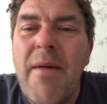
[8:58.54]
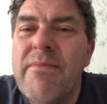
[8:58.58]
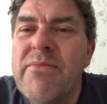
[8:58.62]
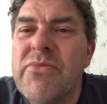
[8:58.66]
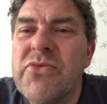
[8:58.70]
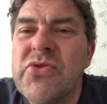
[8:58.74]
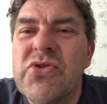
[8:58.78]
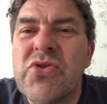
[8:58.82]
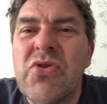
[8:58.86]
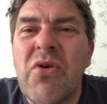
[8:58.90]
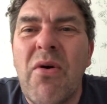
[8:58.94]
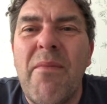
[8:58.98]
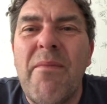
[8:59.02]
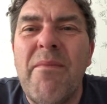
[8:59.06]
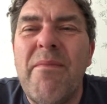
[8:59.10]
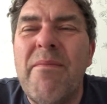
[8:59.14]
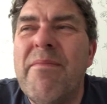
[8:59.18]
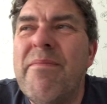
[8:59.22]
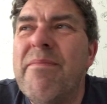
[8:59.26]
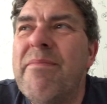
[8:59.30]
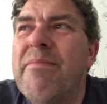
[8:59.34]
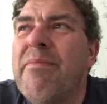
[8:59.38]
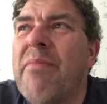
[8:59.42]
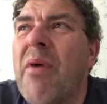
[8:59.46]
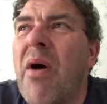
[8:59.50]
Stop
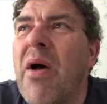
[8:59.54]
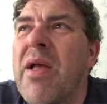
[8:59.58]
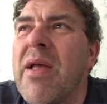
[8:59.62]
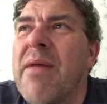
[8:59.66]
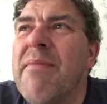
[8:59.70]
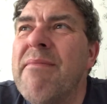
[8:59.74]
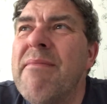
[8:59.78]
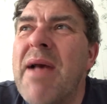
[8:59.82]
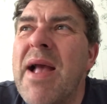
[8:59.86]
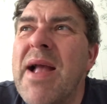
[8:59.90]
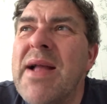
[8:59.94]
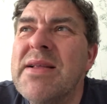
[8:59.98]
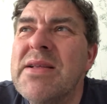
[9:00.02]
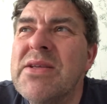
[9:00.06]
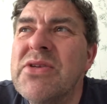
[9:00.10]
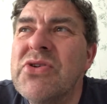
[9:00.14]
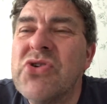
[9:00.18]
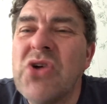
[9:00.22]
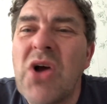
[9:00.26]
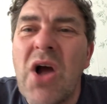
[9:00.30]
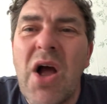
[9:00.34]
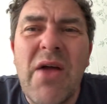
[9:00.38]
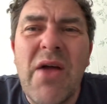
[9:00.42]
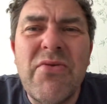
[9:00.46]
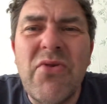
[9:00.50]
buying made in
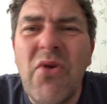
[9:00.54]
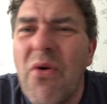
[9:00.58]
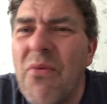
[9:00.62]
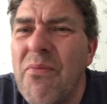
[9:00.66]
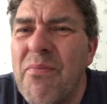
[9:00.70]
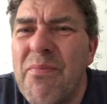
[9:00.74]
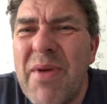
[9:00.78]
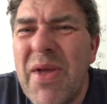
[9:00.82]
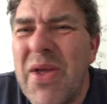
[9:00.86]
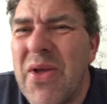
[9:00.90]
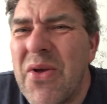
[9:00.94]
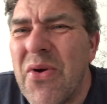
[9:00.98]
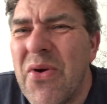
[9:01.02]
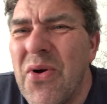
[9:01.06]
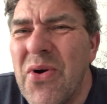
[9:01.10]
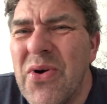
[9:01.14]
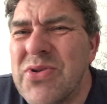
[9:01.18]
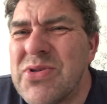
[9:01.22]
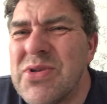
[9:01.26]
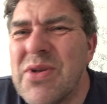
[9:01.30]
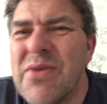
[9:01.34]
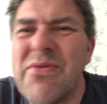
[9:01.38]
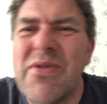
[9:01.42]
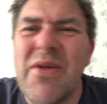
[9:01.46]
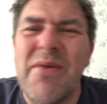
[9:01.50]
China. Not
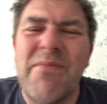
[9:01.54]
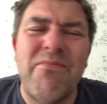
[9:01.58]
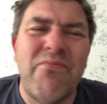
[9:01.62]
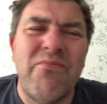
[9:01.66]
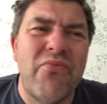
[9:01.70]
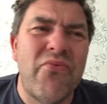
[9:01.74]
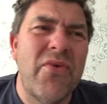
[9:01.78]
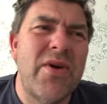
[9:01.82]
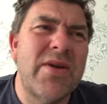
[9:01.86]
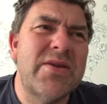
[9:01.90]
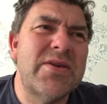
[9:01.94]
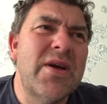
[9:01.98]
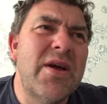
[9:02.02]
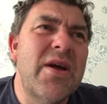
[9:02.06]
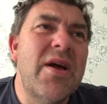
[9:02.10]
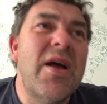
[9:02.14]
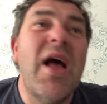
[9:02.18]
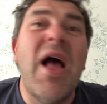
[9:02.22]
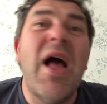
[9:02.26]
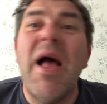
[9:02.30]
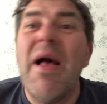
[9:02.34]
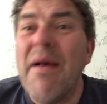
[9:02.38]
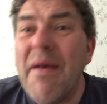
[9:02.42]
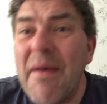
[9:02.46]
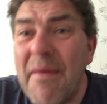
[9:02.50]
because of the Brit.
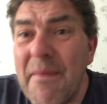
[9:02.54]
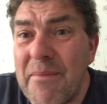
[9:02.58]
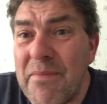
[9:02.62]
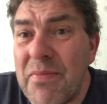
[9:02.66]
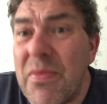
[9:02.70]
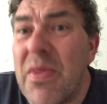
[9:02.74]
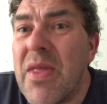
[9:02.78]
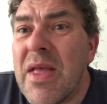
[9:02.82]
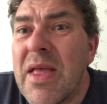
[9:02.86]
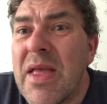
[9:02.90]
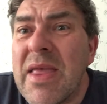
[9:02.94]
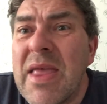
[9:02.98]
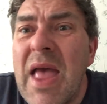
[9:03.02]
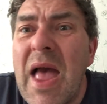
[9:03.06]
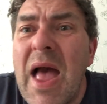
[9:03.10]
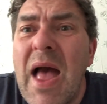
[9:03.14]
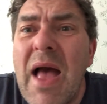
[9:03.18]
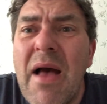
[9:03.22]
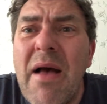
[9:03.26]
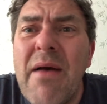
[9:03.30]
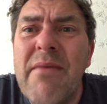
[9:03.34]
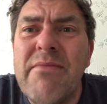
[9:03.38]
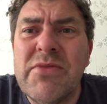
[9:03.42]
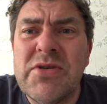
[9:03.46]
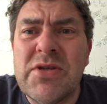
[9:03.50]
Yeah,
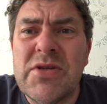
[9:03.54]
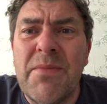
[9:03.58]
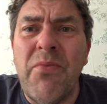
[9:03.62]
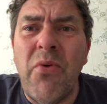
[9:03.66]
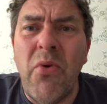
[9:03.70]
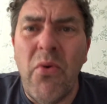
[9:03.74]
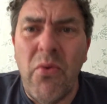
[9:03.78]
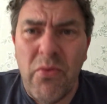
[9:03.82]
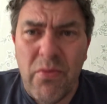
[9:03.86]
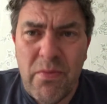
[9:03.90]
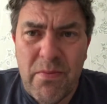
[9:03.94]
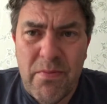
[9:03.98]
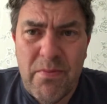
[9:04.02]
support